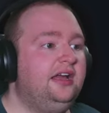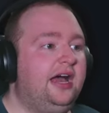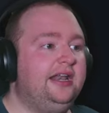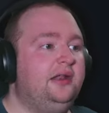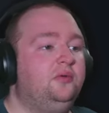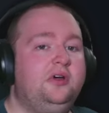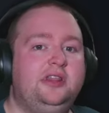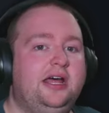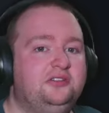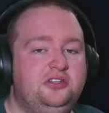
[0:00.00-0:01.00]
And then what
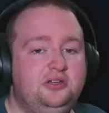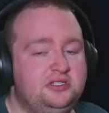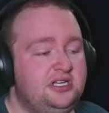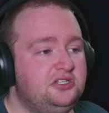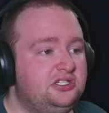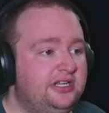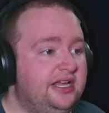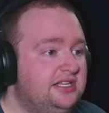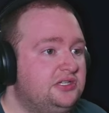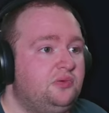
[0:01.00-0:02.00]
that'll do essentially
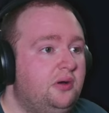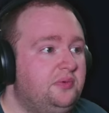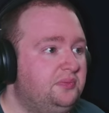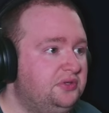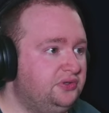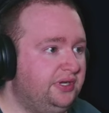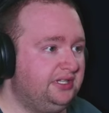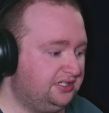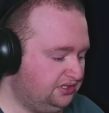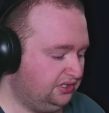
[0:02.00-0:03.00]
is swap
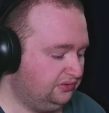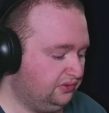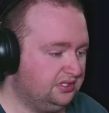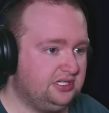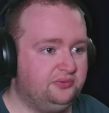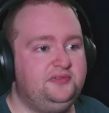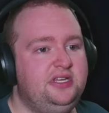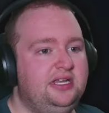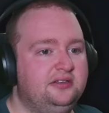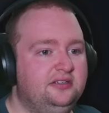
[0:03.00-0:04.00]
between the two ones that we've
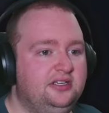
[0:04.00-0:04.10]
seen.